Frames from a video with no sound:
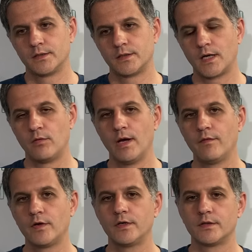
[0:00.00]

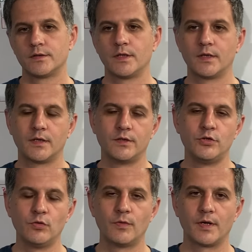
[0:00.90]
However, a
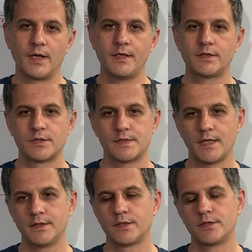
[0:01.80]
newer, later
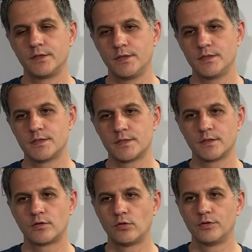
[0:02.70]
standard is
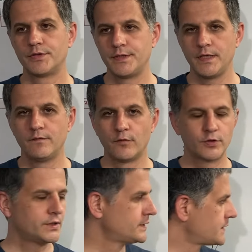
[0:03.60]
called
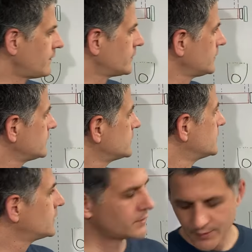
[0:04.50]
T47,
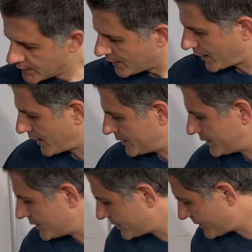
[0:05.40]

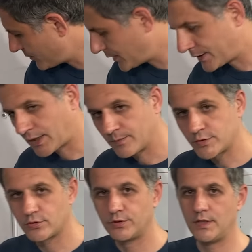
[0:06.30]
and when it
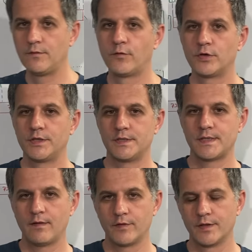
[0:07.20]
comes to
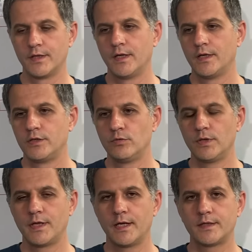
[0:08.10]
T47, you
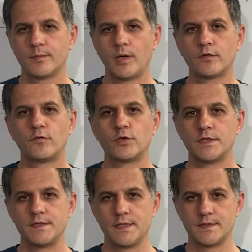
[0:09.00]
will get about
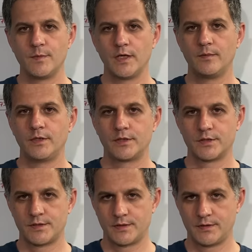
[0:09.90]
46
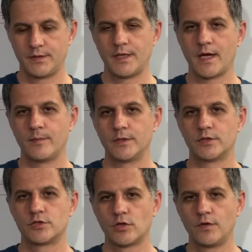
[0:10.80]
millimeters
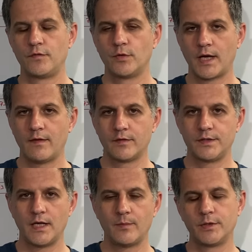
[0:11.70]
diameter. So if you have a
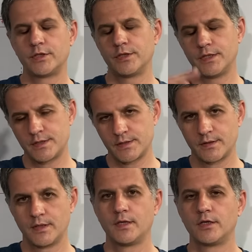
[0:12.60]
diameter that's
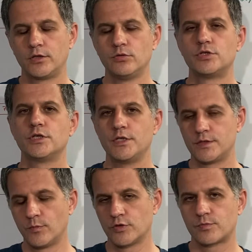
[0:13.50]
huge,
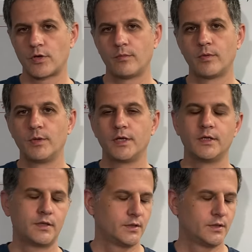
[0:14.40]
it's most probably,